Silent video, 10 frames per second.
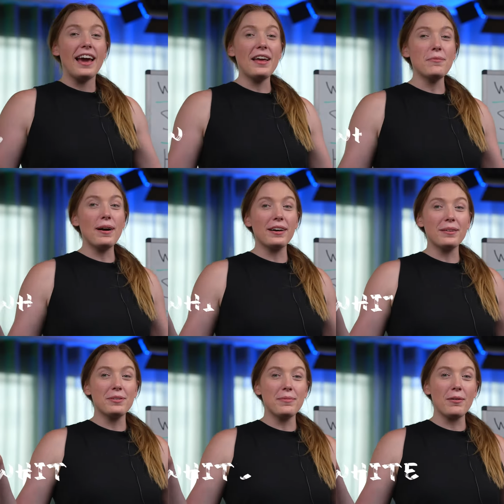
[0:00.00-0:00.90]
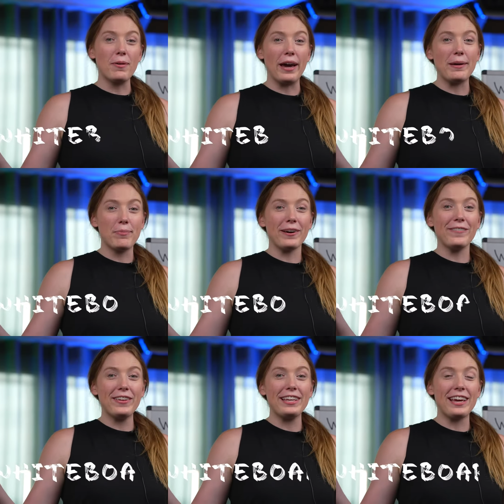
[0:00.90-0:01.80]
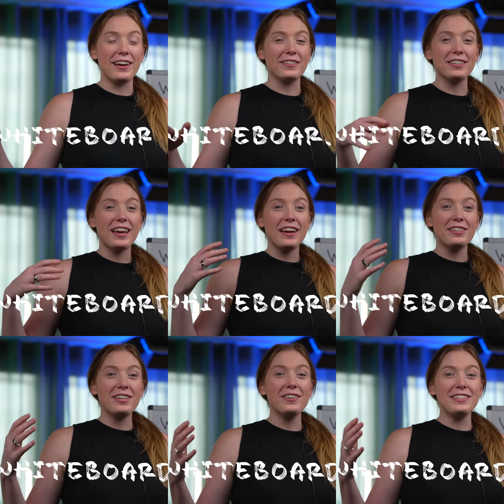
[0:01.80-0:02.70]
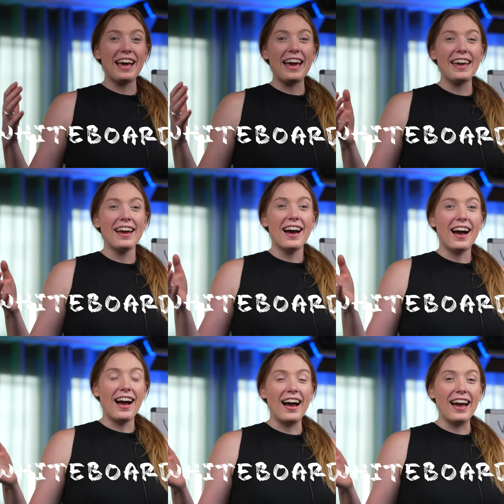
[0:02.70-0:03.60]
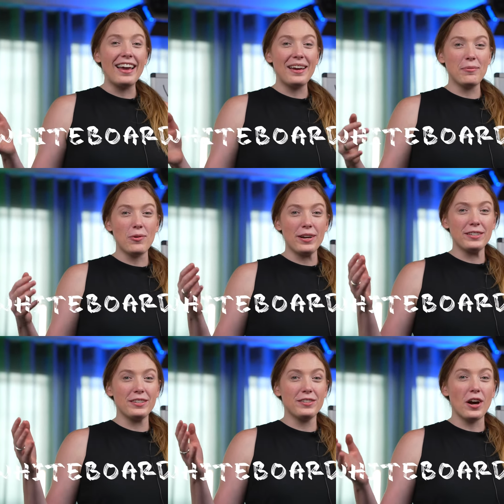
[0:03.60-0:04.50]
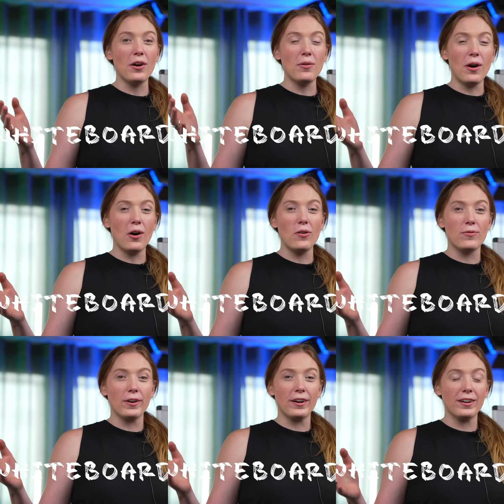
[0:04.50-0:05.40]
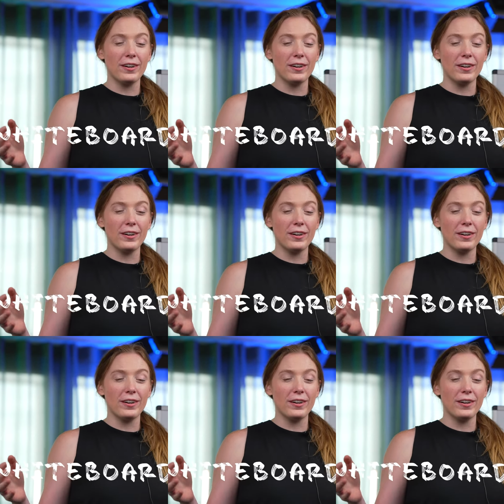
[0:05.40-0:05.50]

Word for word: and welcome to my whiteboard videos. Today, I am going to go over